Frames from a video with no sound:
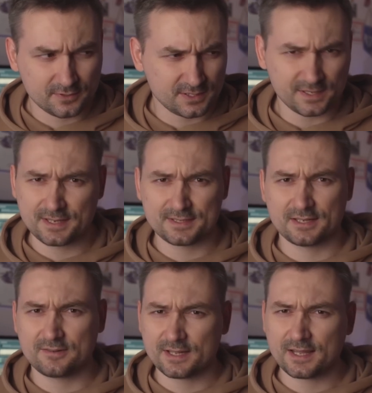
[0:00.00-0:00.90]
The
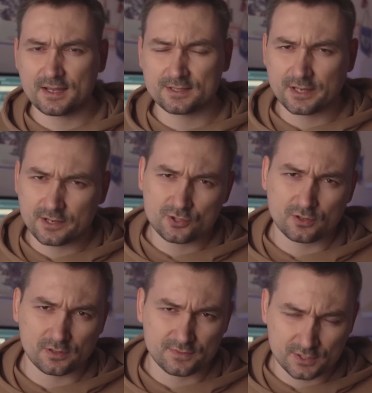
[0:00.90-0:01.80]
internet is full of
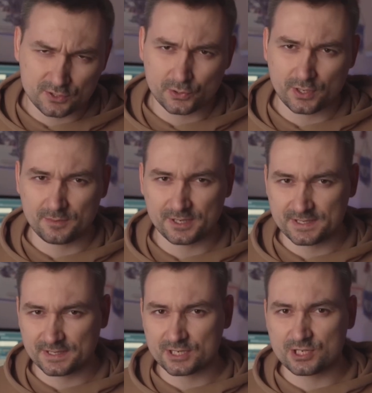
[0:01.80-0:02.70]
screenshots and
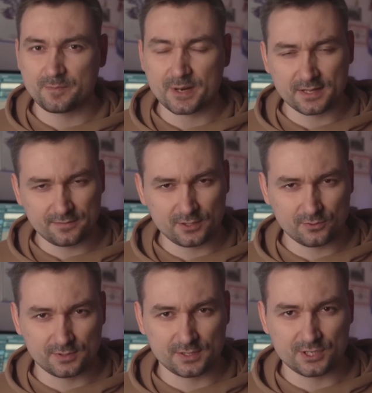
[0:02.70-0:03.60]
stories indicating that
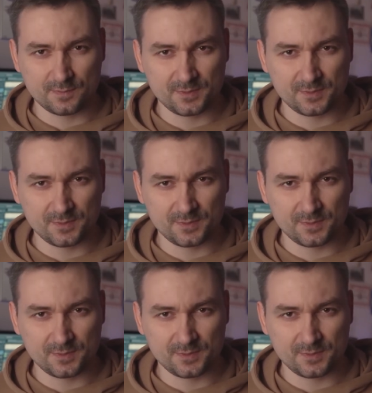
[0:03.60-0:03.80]
even the